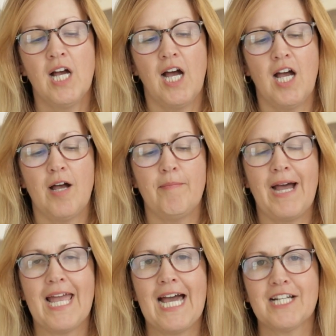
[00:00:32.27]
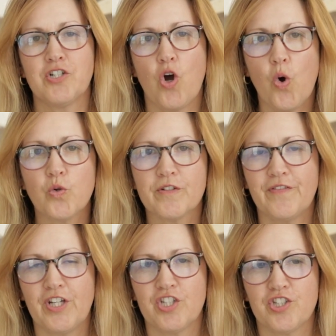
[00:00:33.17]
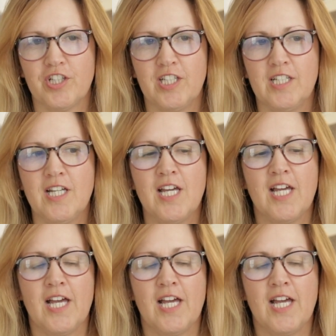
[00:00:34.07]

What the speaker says: I had an older version